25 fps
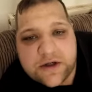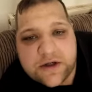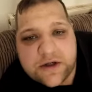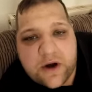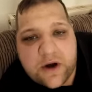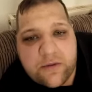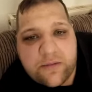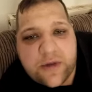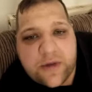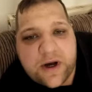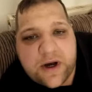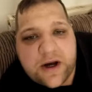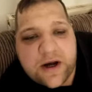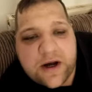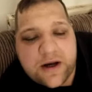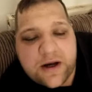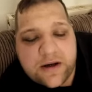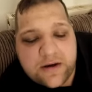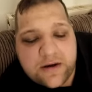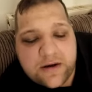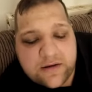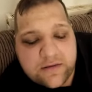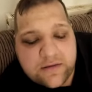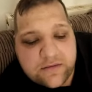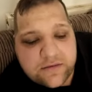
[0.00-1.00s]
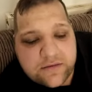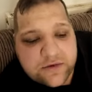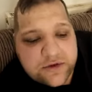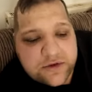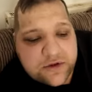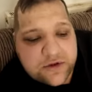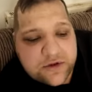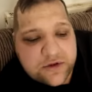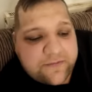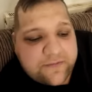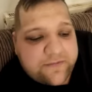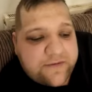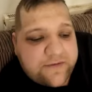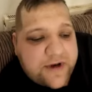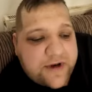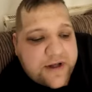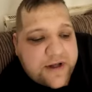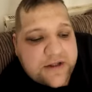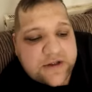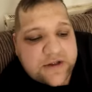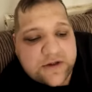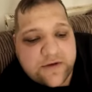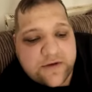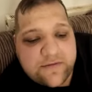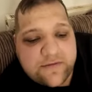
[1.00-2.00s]
gone by, some
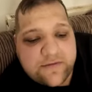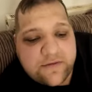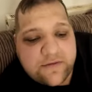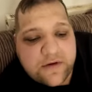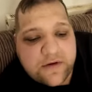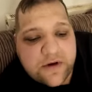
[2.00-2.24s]
fans have